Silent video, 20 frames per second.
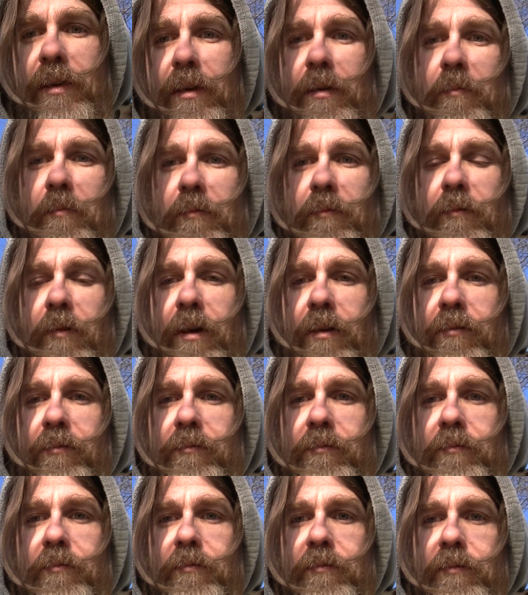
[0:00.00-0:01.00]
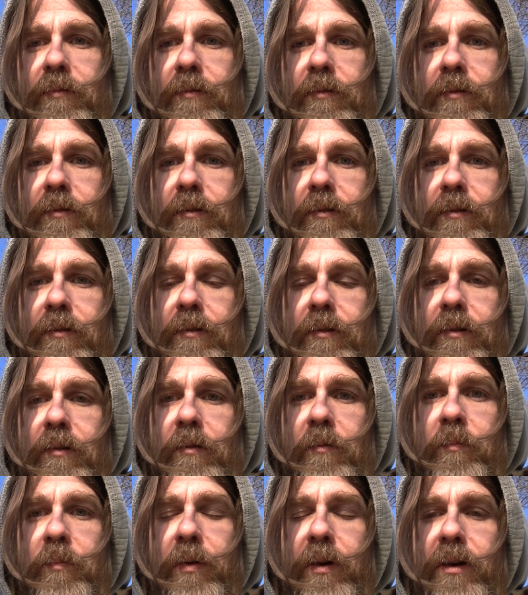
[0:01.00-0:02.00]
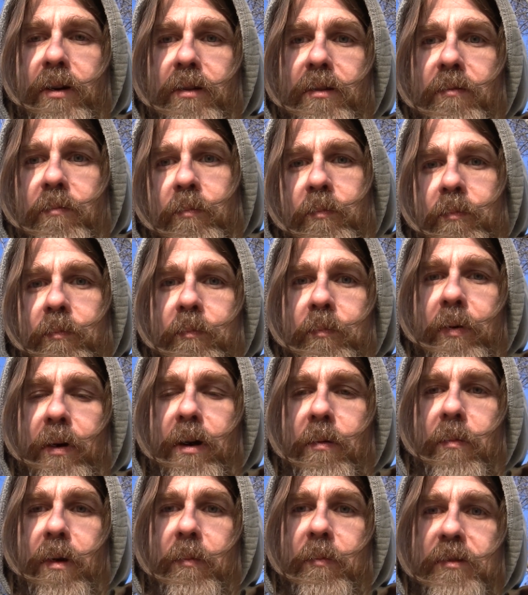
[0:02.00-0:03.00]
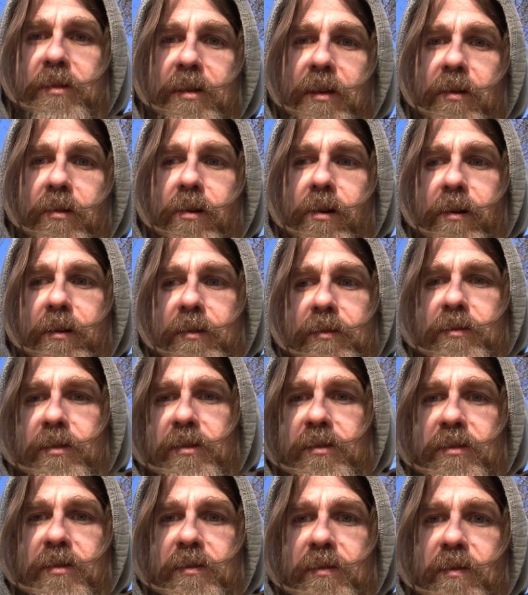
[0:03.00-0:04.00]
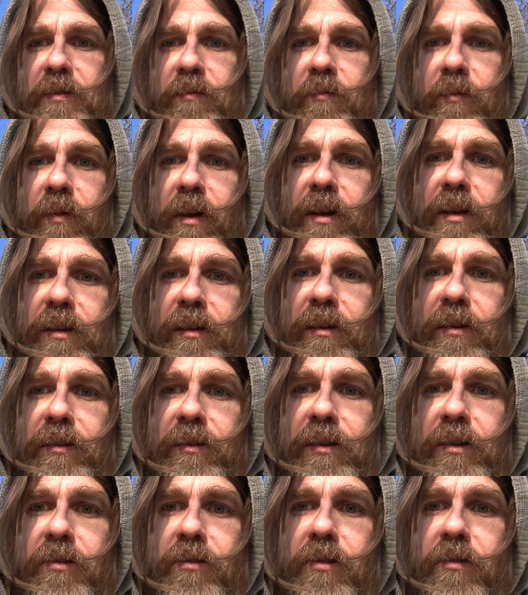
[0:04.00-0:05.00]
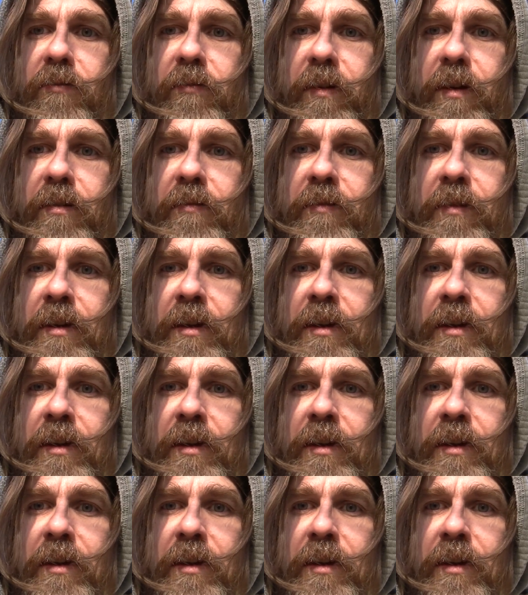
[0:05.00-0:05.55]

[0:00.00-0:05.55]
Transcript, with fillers: um, well, part of, part of my missing organs is my ileocal valve.